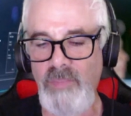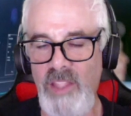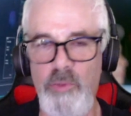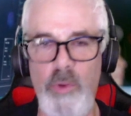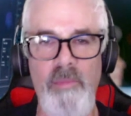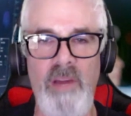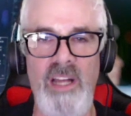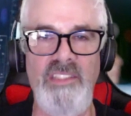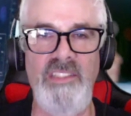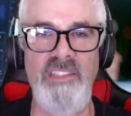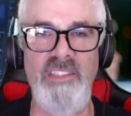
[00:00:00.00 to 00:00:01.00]
3
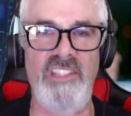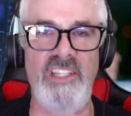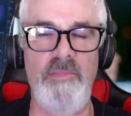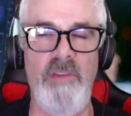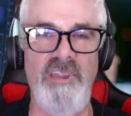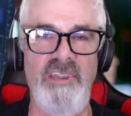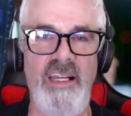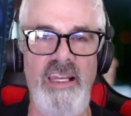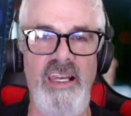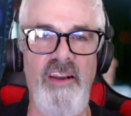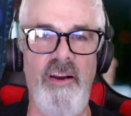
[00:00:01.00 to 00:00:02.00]
months and 6 months and a
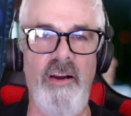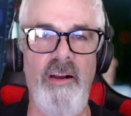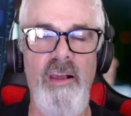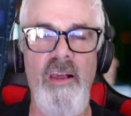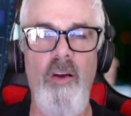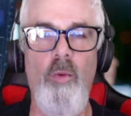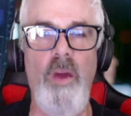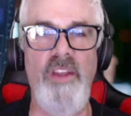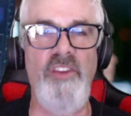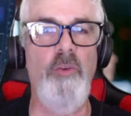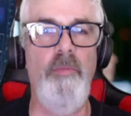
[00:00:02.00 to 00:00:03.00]
year,
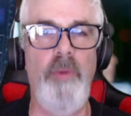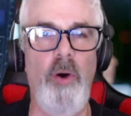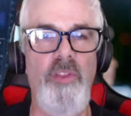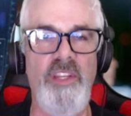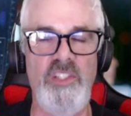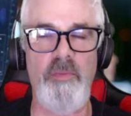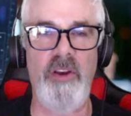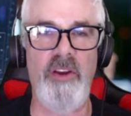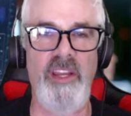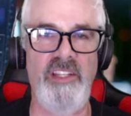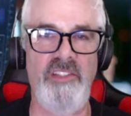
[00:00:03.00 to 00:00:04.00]
when you both
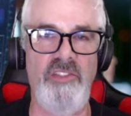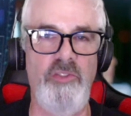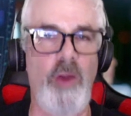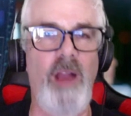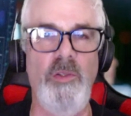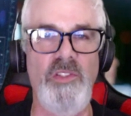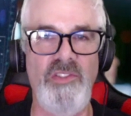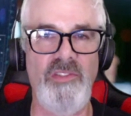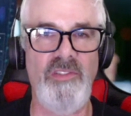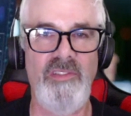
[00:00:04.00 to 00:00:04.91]
experience droughts,